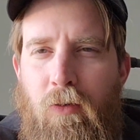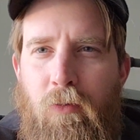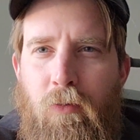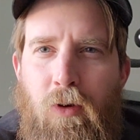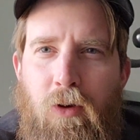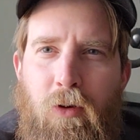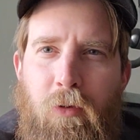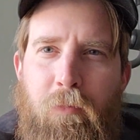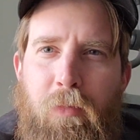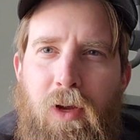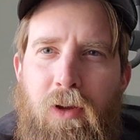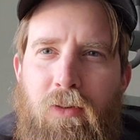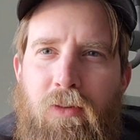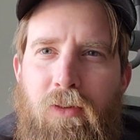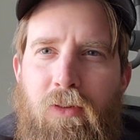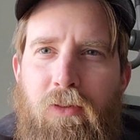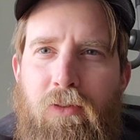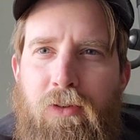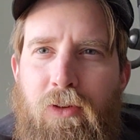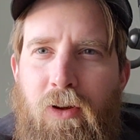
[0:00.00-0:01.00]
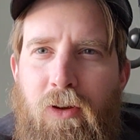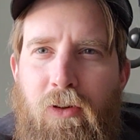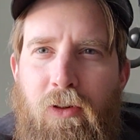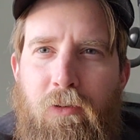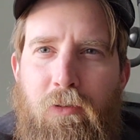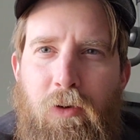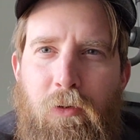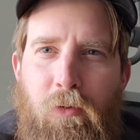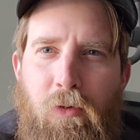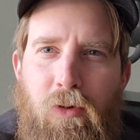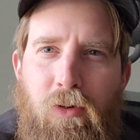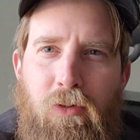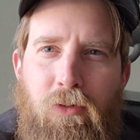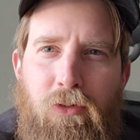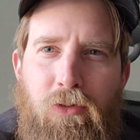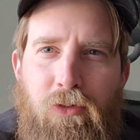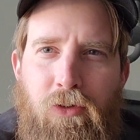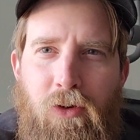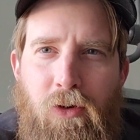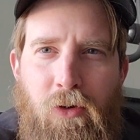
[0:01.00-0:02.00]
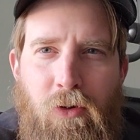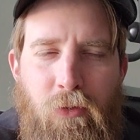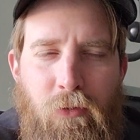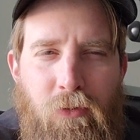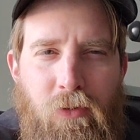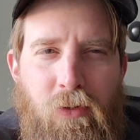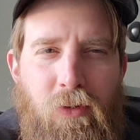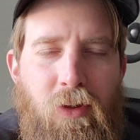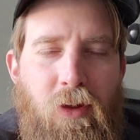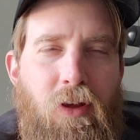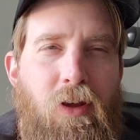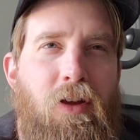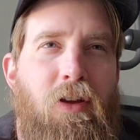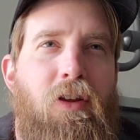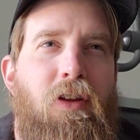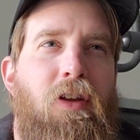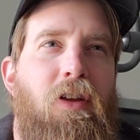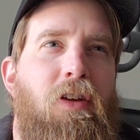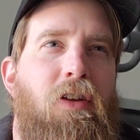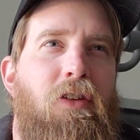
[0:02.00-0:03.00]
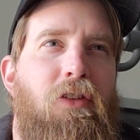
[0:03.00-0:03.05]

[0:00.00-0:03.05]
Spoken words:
Welcome back to the channel, everyone. So today's